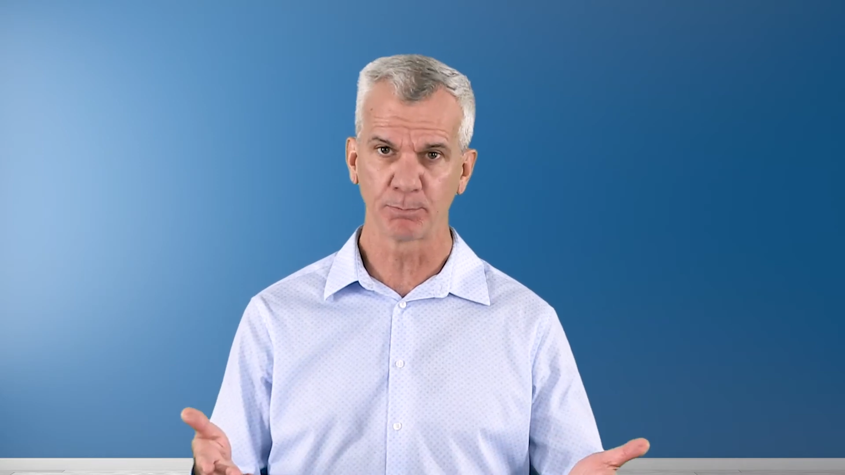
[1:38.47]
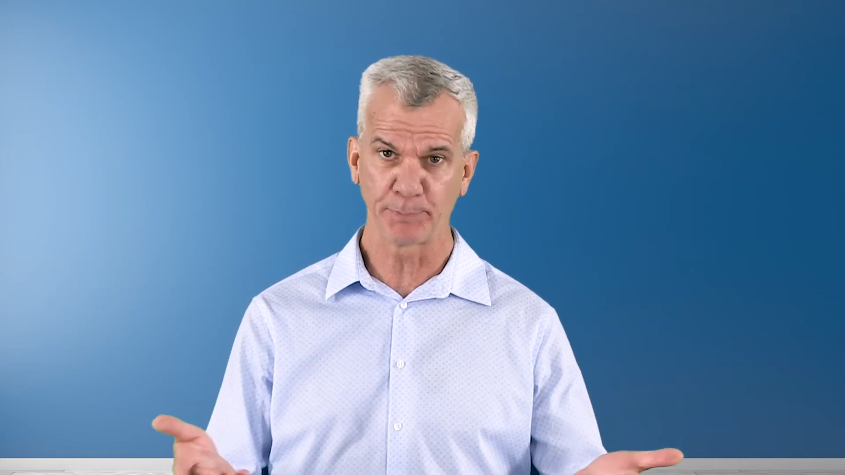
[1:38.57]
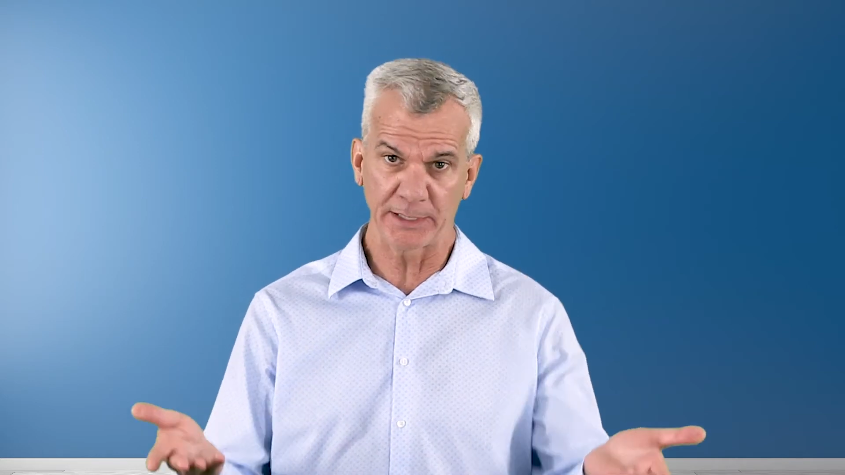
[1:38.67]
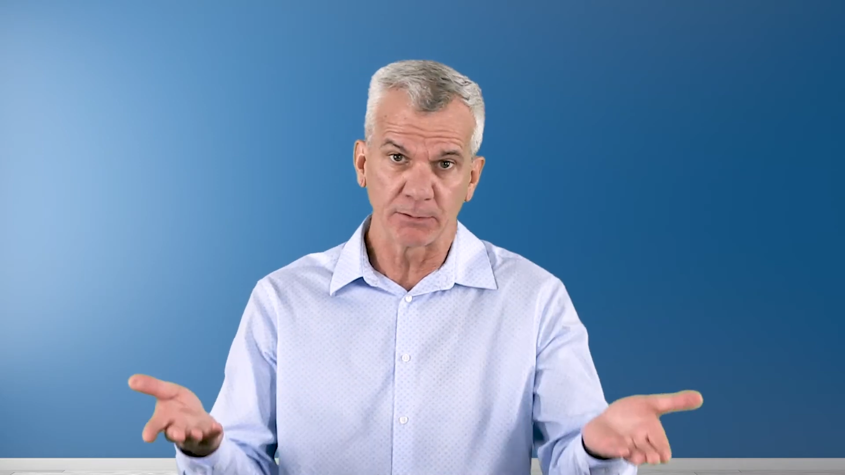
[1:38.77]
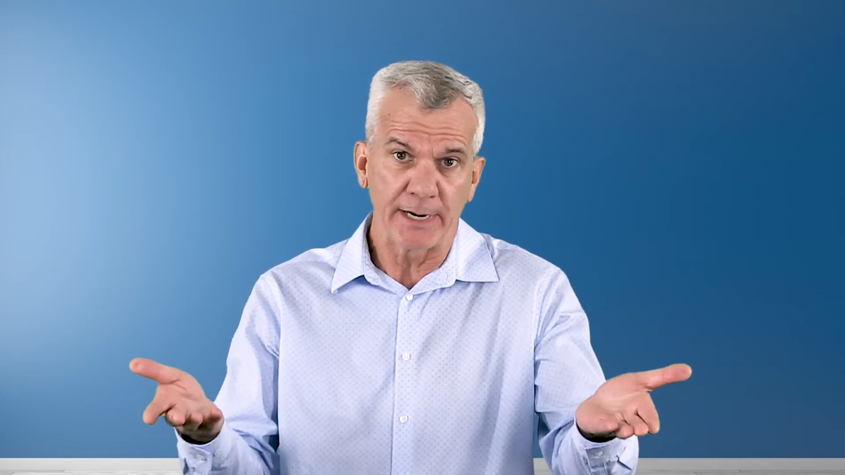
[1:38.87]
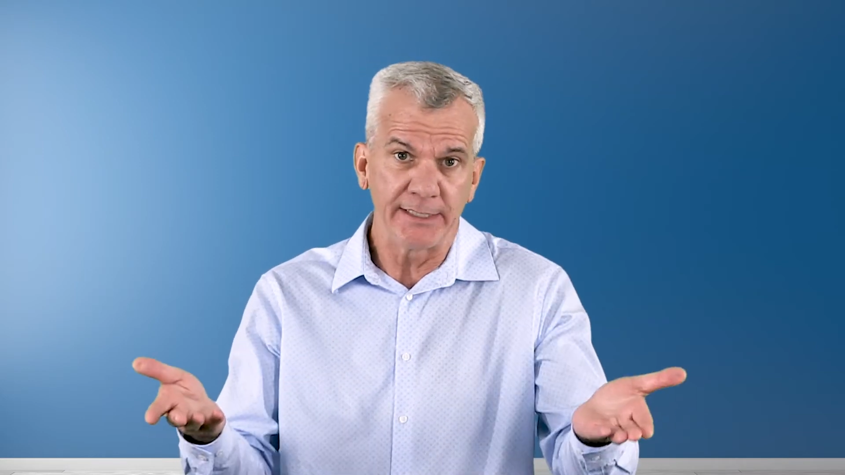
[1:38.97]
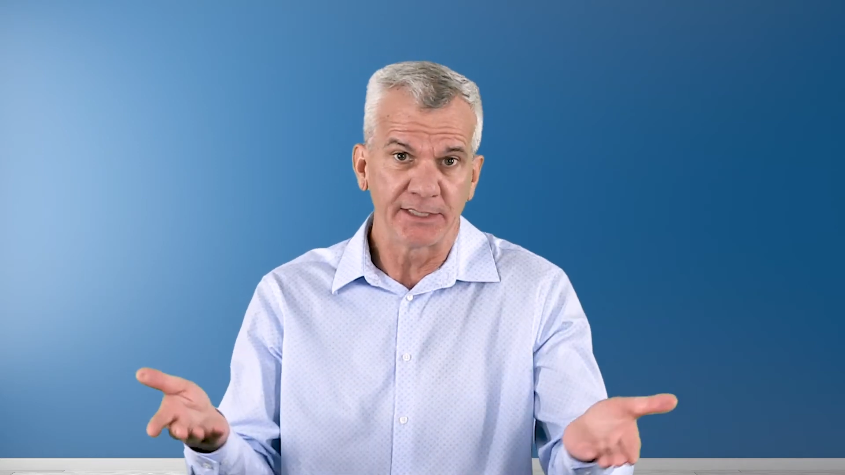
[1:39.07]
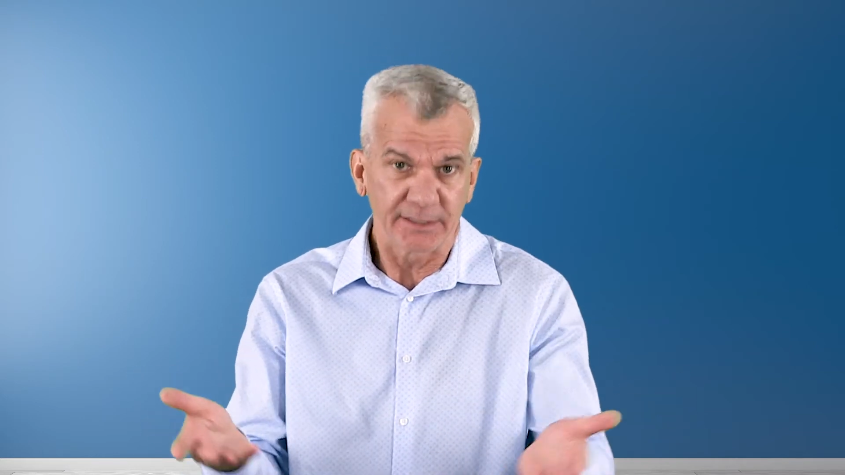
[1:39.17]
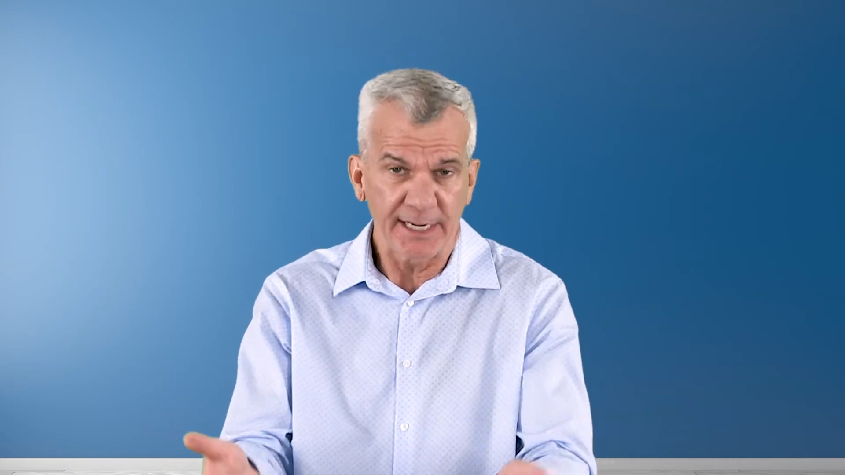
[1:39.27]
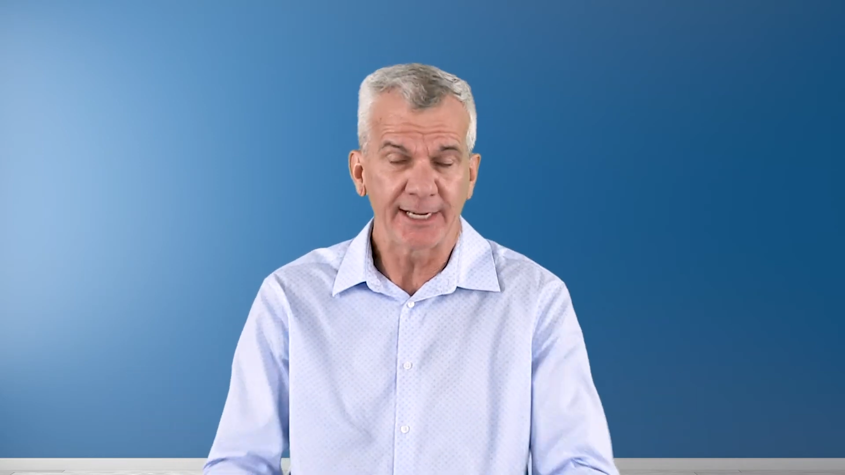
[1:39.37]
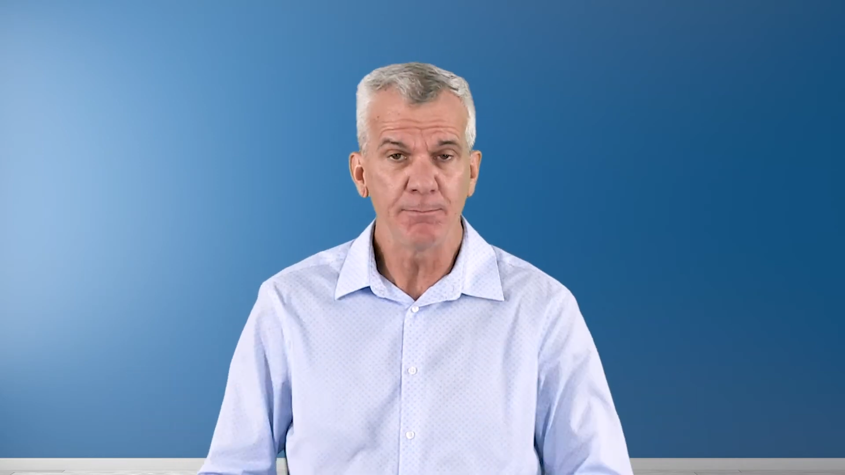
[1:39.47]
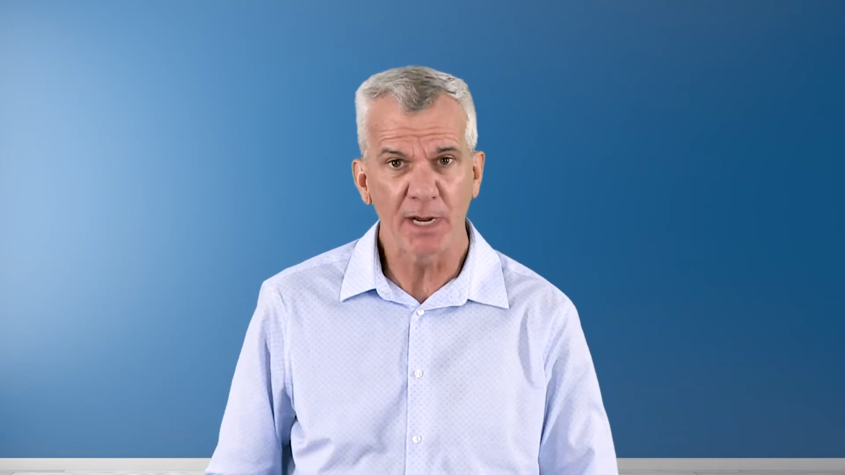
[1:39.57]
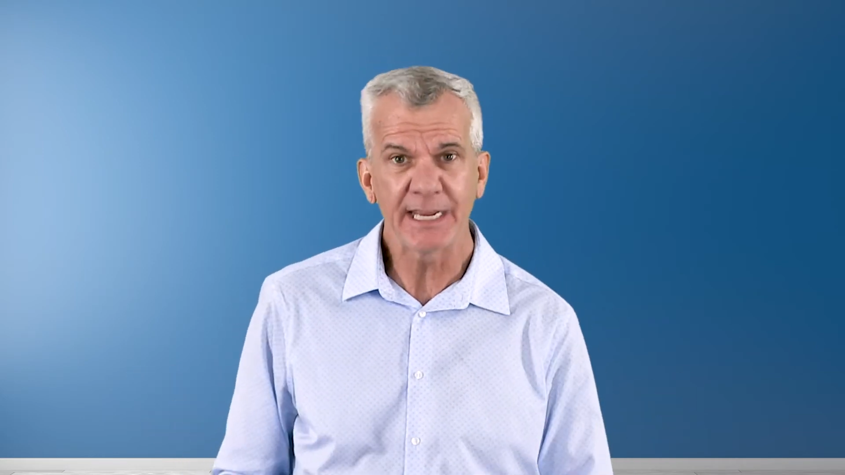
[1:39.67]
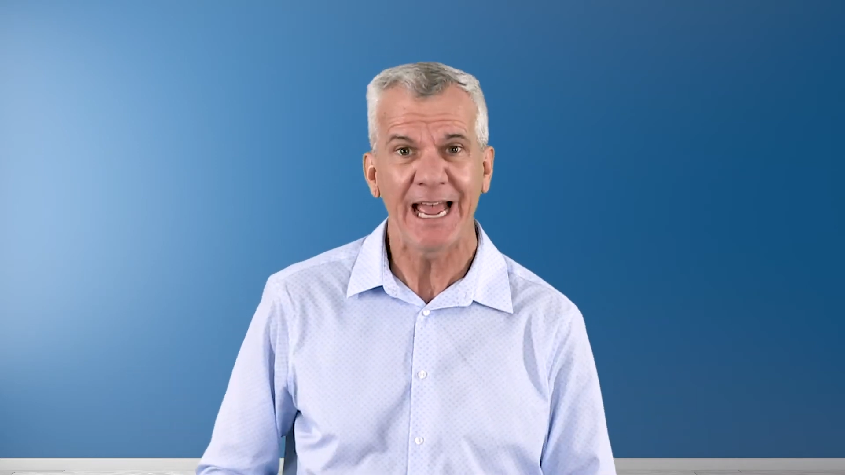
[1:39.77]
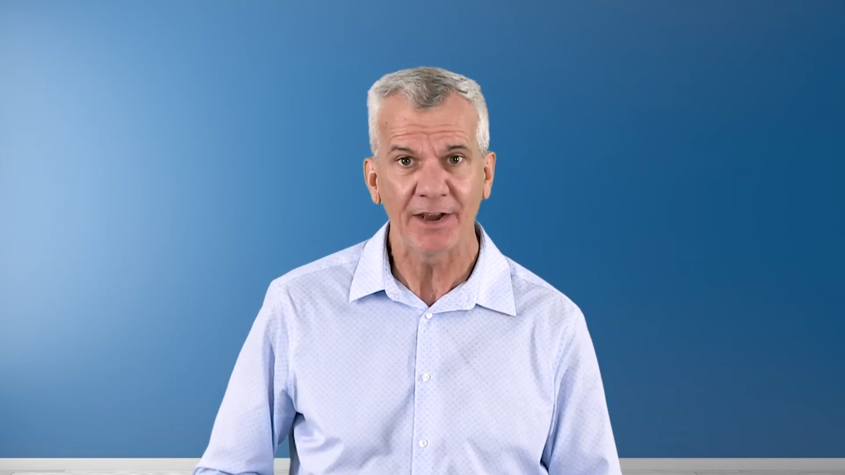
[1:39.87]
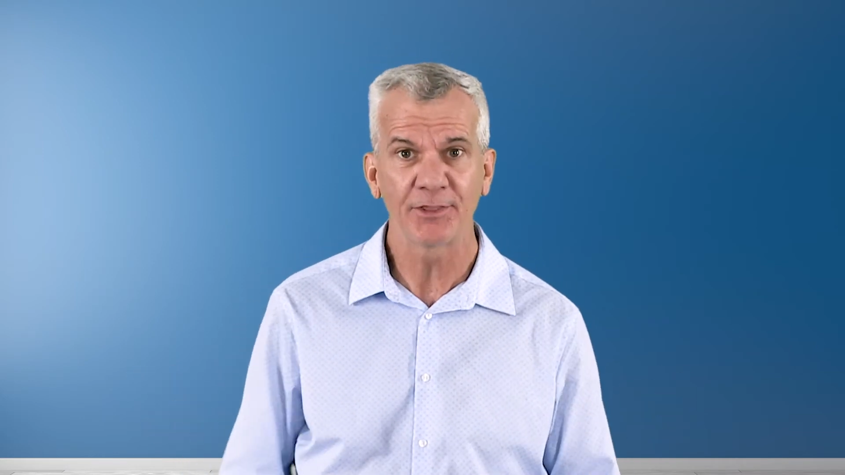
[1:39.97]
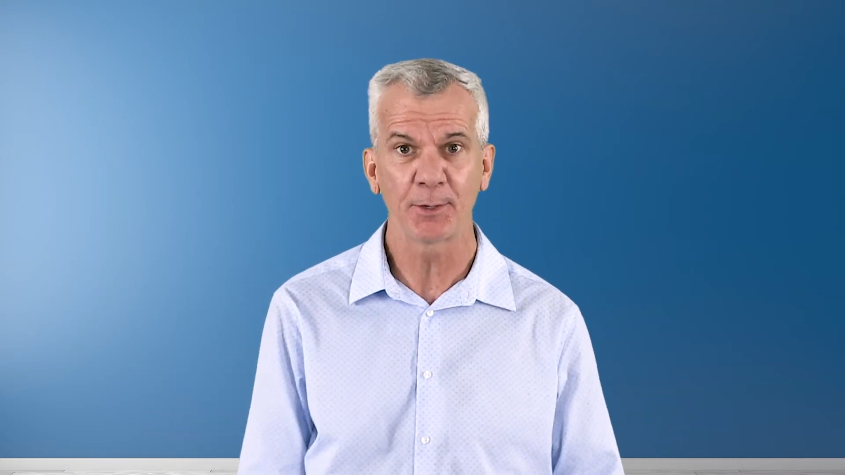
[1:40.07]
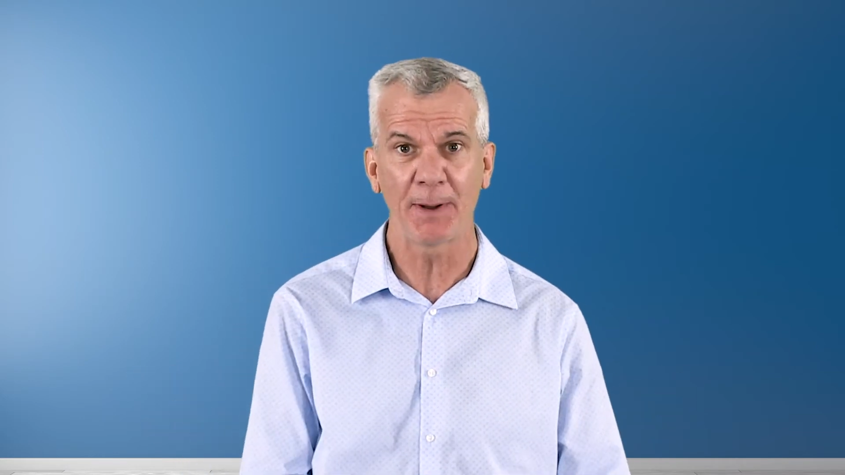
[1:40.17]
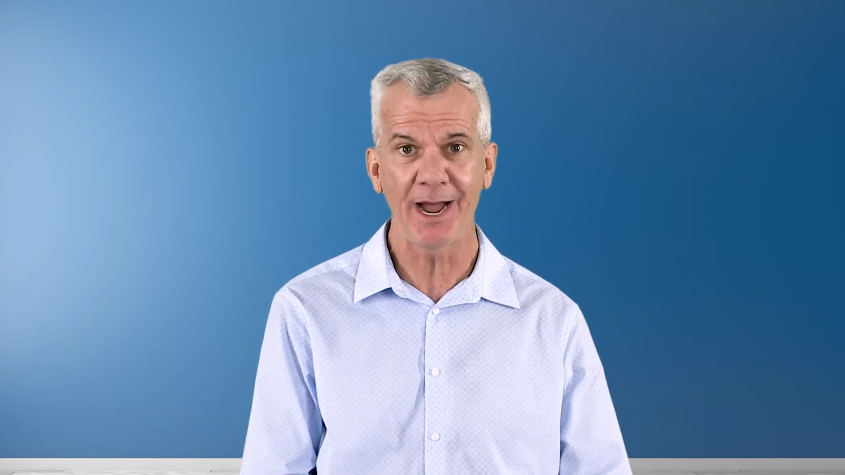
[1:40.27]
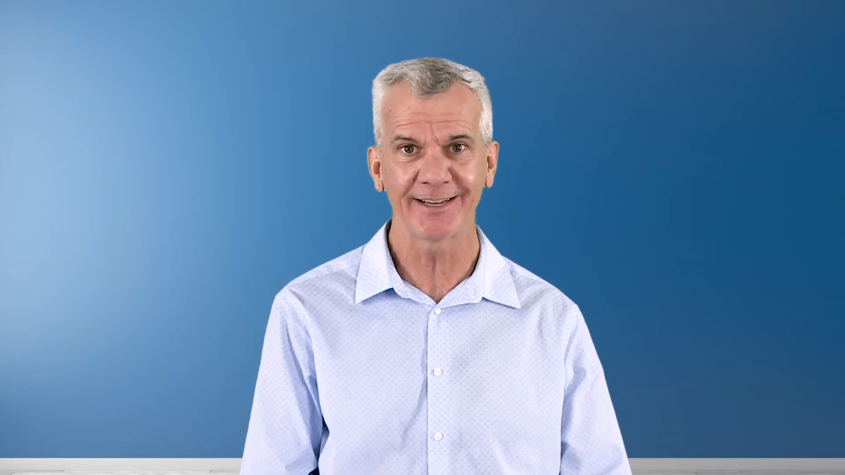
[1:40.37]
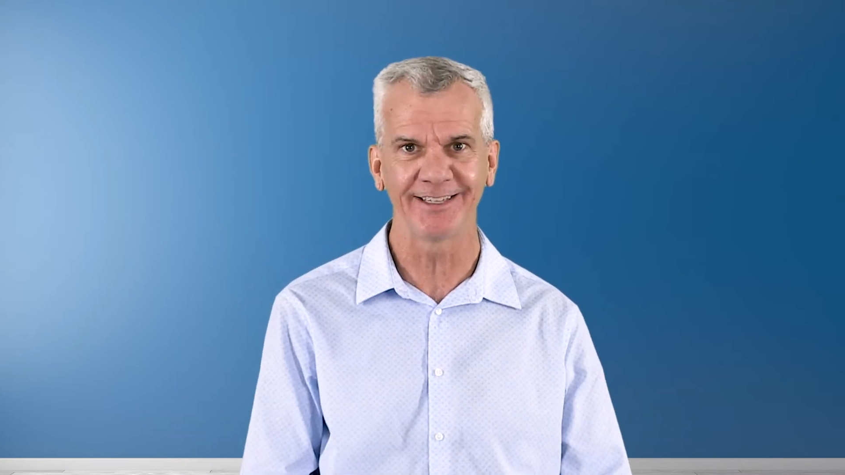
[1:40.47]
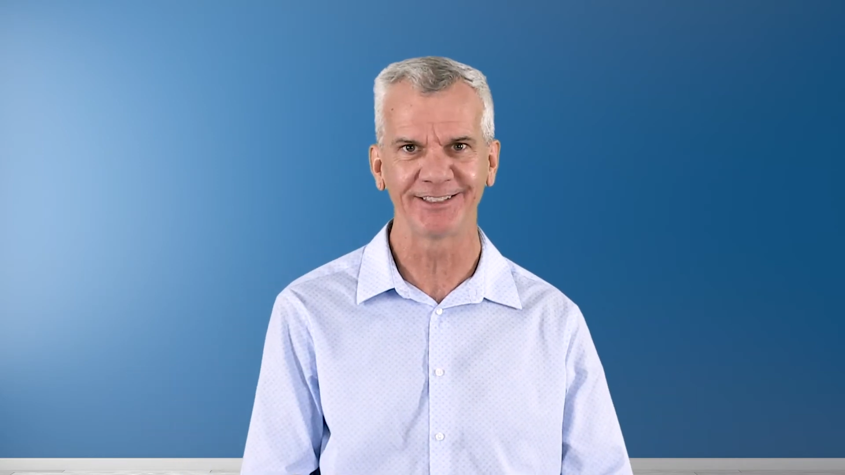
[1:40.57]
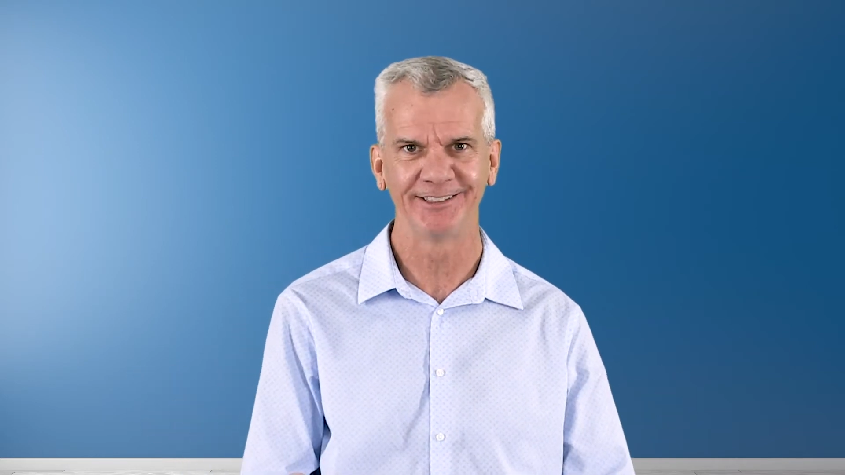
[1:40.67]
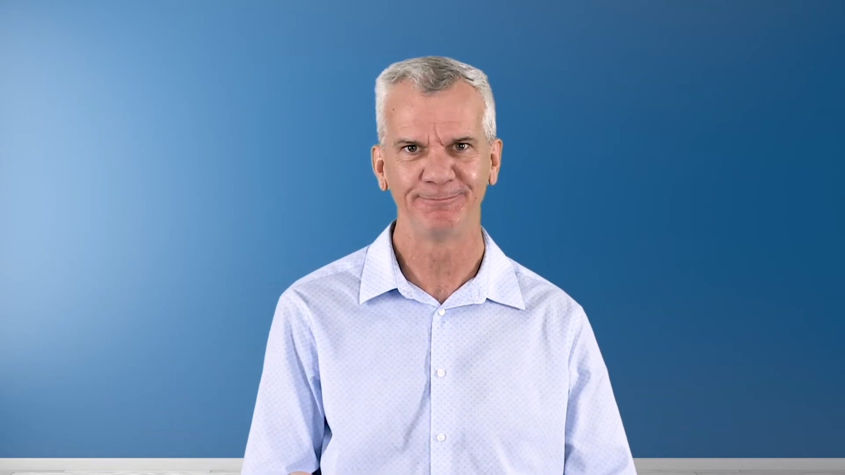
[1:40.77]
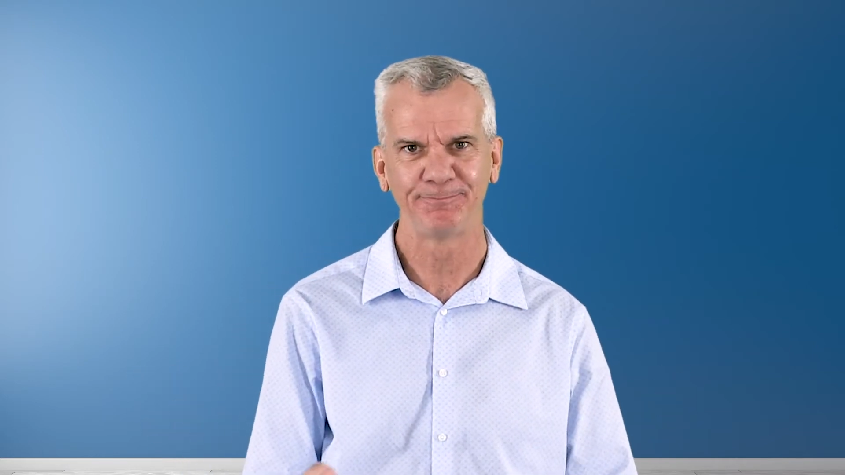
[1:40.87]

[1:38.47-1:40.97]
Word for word: better rates is taking money out of their pocket.